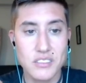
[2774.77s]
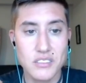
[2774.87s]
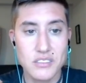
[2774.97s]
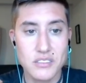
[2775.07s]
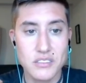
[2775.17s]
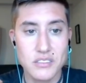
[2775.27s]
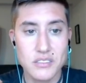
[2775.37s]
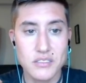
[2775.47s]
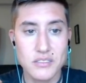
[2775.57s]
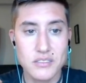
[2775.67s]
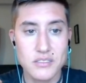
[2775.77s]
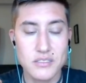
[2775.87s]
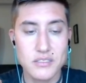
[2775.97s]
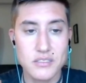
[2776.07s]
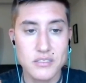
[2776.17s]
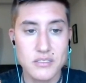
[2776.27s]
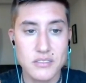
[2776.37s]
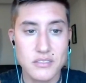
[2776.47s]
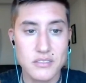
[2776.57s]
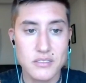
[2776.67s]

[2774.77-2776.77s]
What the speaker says: This person isn't speaking.